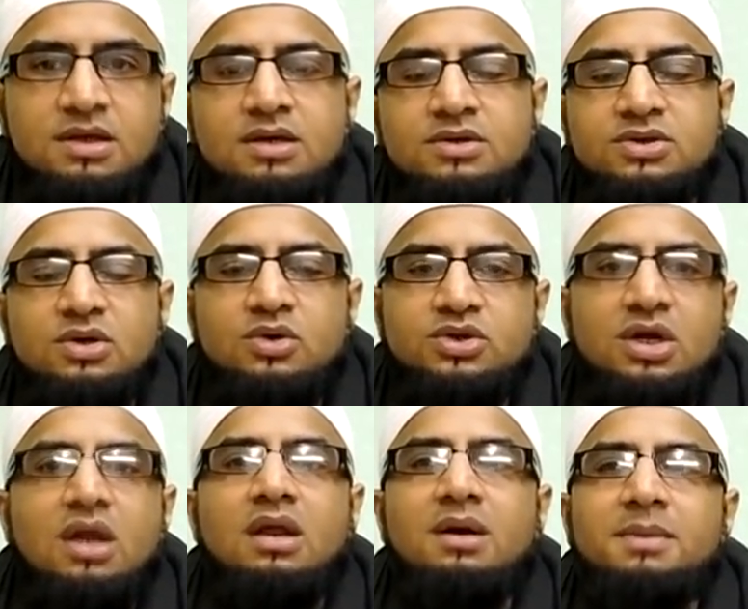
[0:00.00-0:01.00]
So
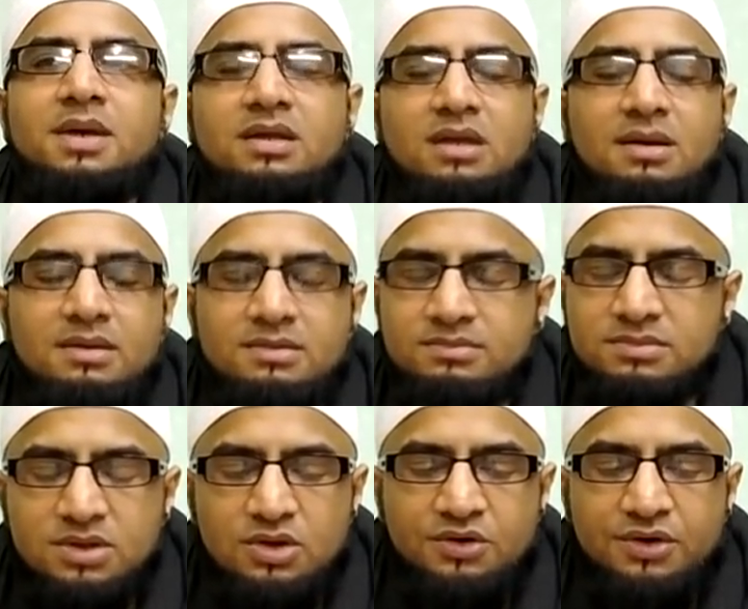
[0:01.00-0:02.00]
inshallah, may Allah,
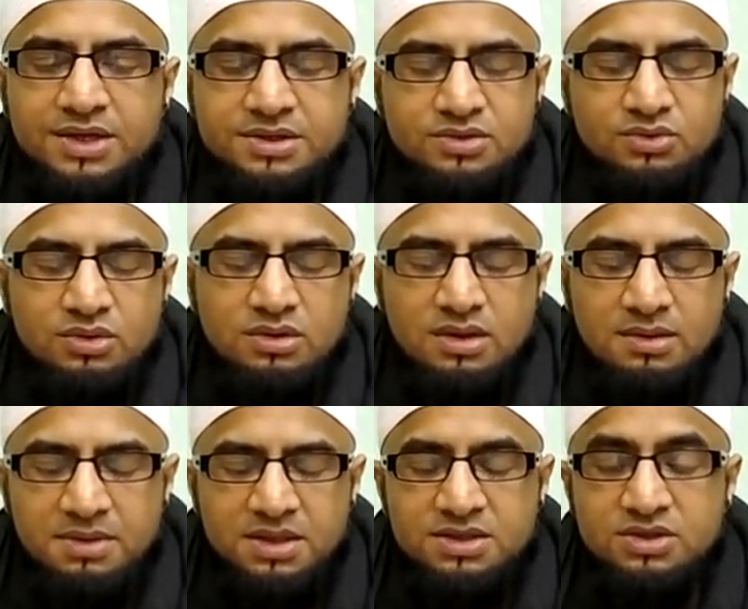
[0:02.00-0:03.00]
you know, grant us all the
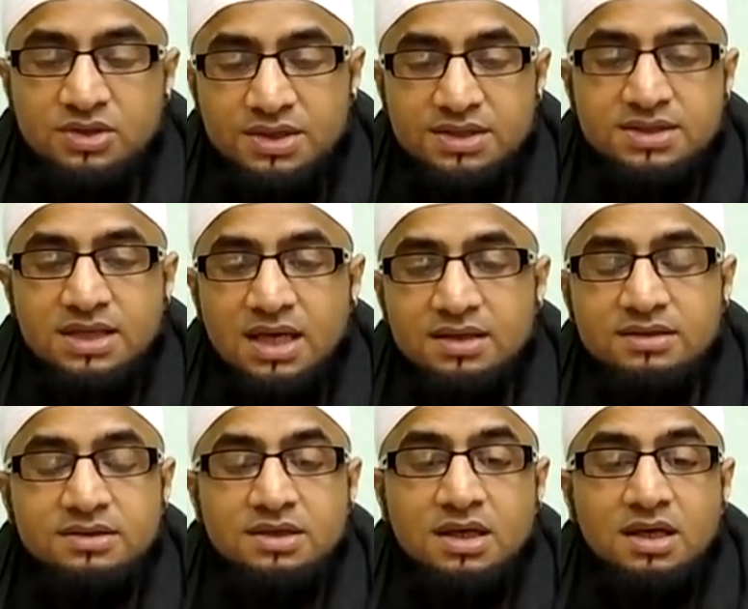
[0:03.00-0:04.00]
ability to
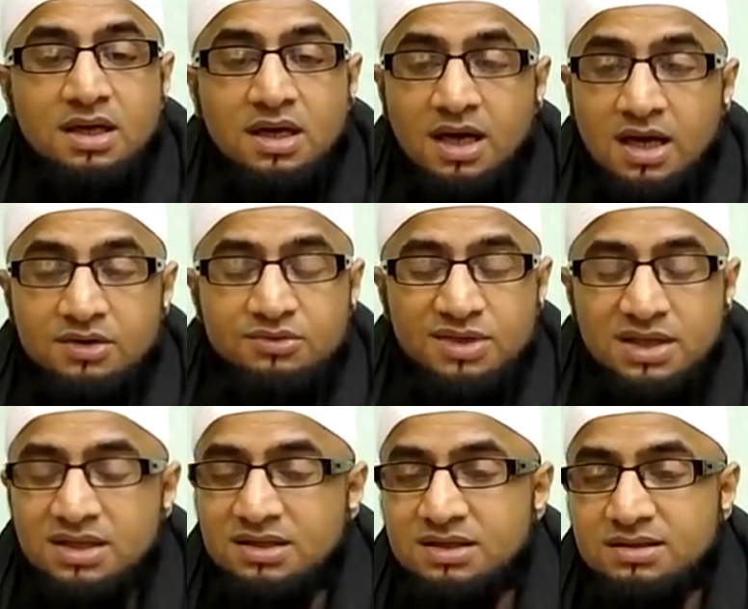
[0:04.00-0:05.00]
understand. And
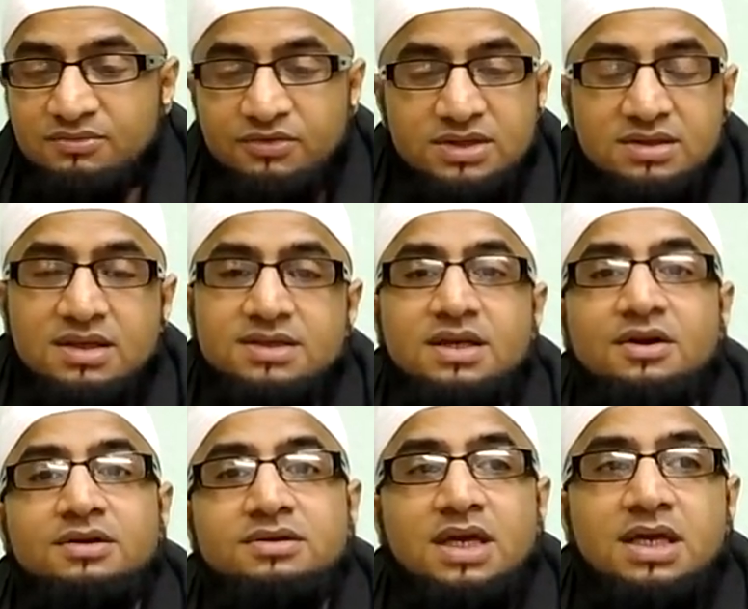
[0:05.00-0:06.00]
really, these fitnas that
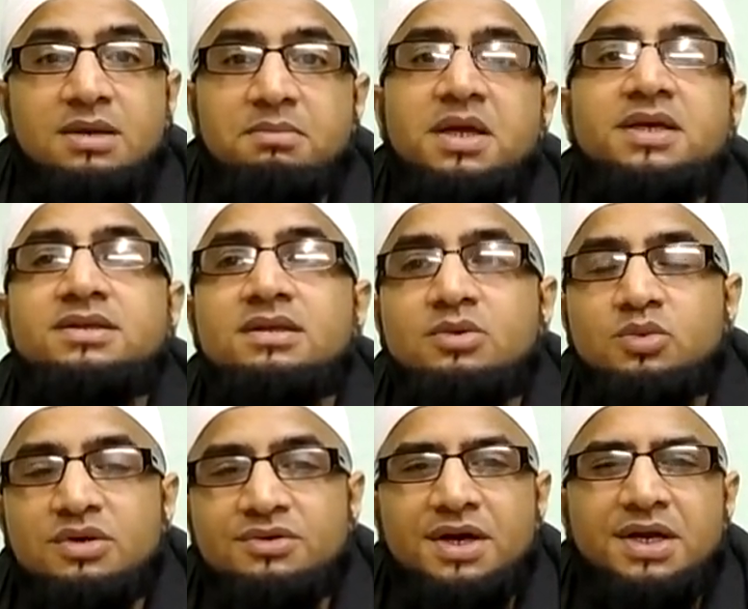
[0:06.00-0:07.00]
are taking place in the
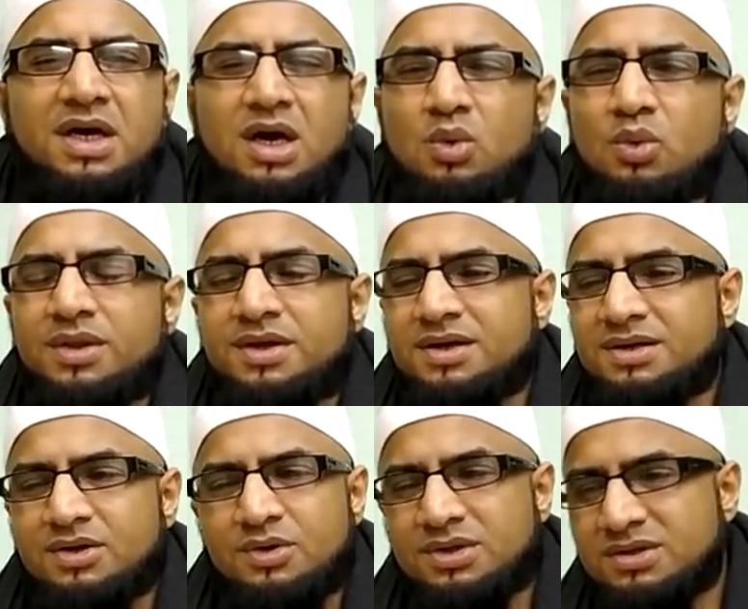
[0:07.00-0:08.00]
world right now, whether,
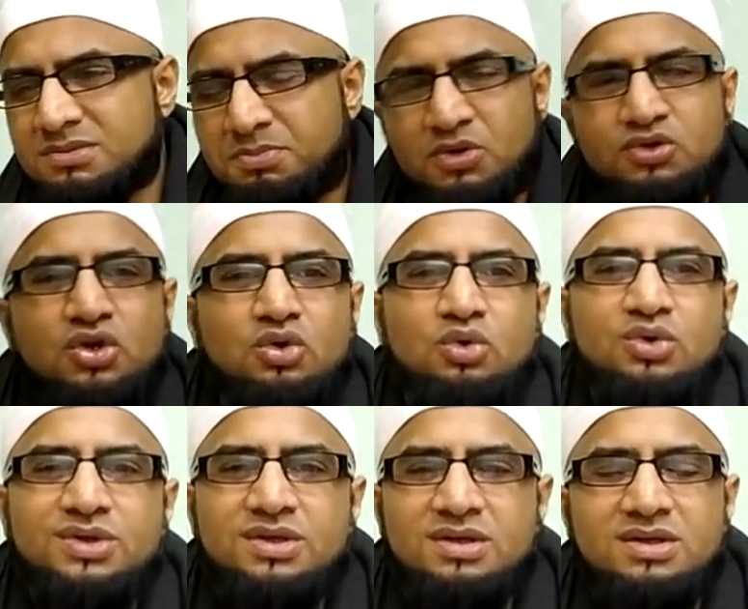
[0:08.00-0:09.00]
you know, in spiritual
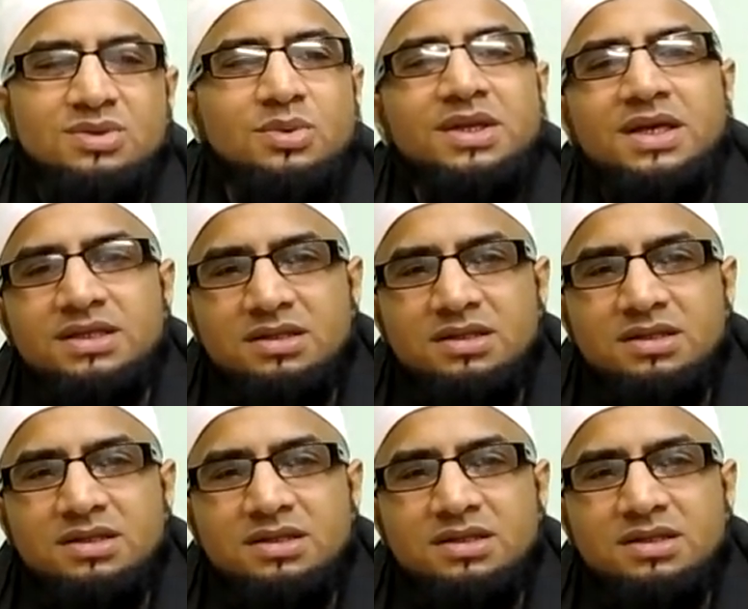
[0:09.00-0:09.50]
orders, whether in